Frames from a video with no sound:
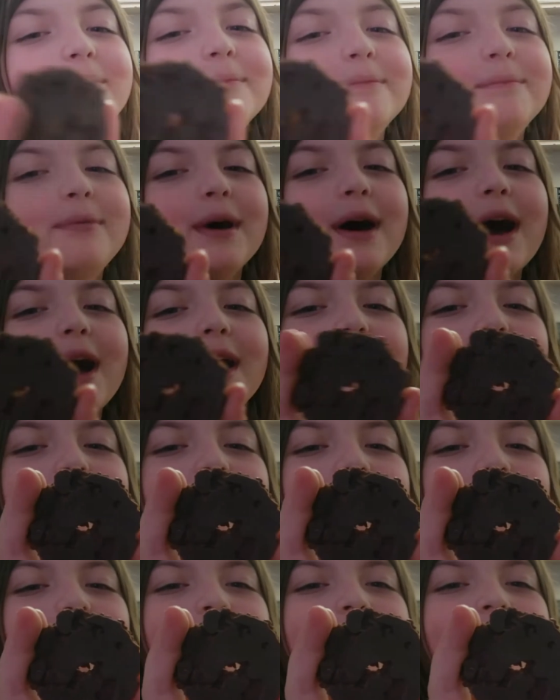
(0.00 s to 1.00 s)

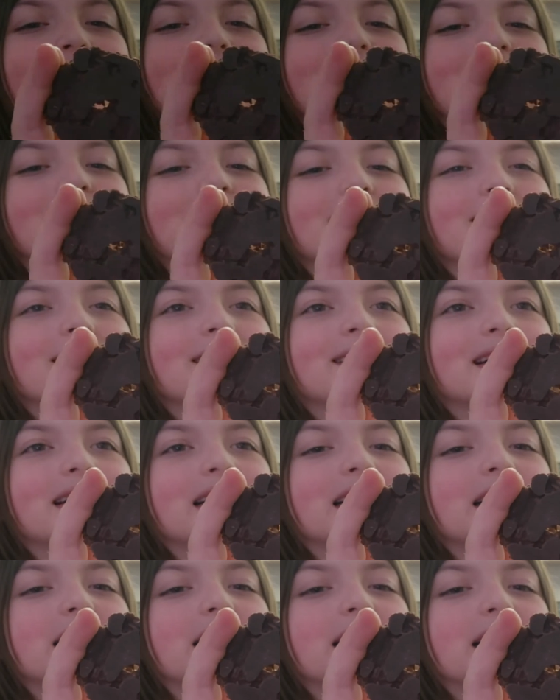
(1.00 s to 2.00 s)
Bottom. Hold still.
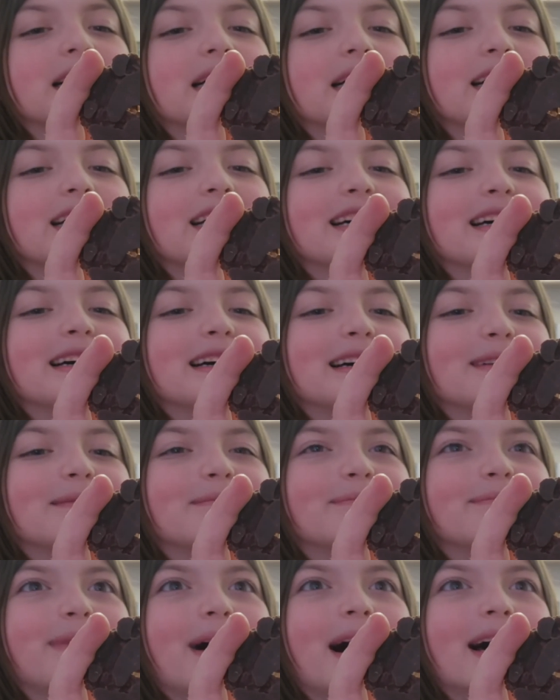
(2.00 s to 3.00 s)

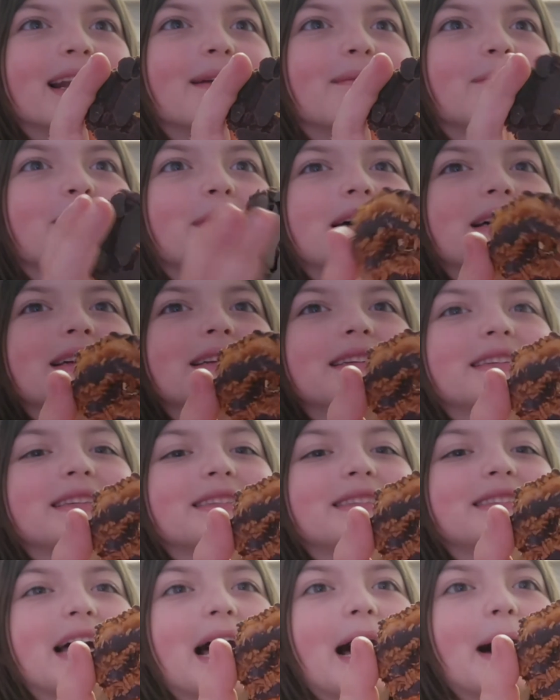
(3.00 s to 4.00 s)
Bottom,
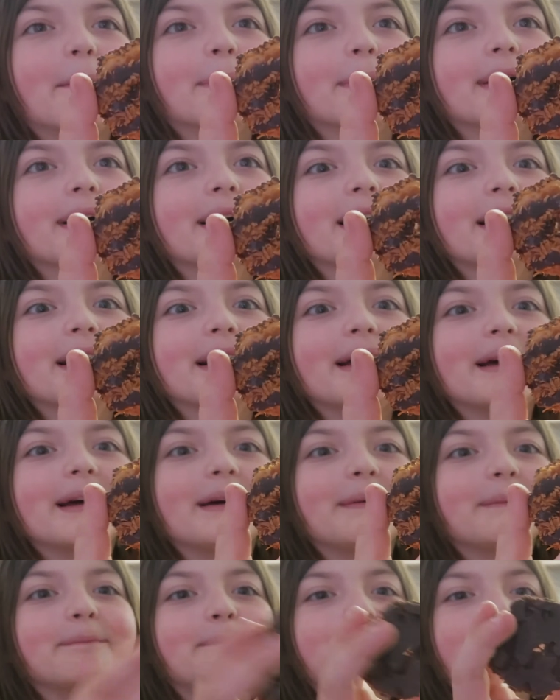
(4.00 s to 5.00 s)
top.
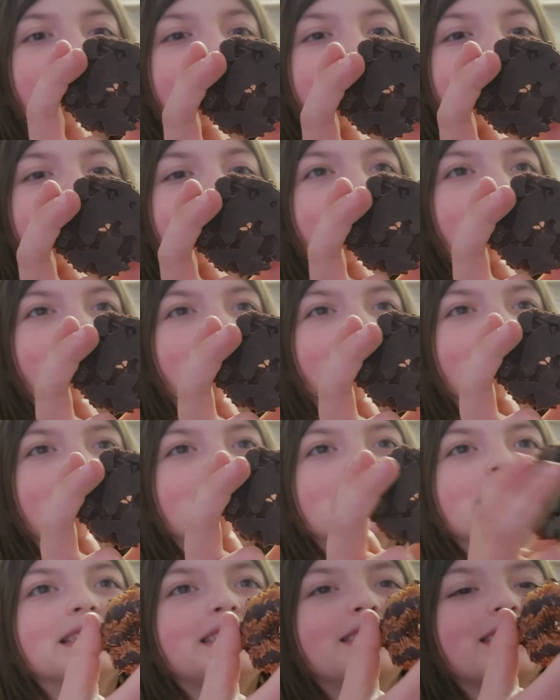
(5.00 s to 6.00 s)
Bottom,
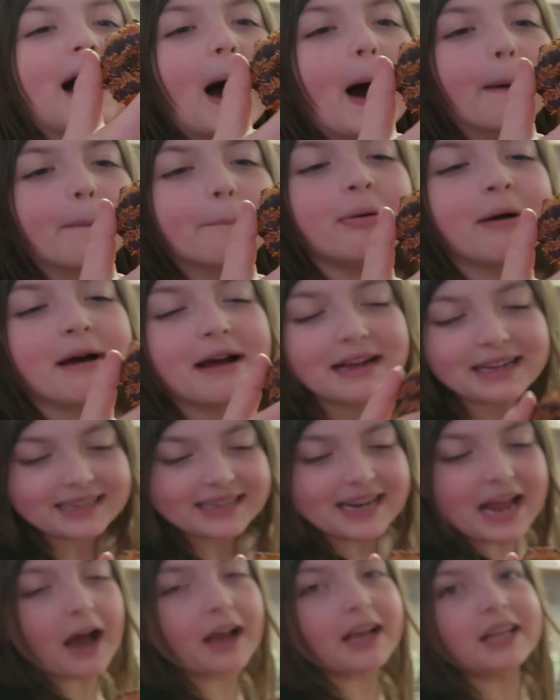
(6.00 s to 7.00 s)
top.
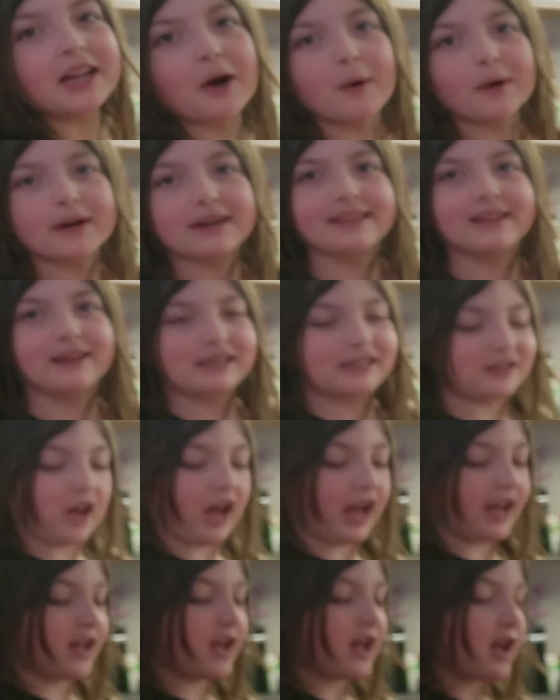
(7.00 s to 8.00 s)
Now you know what it looks like.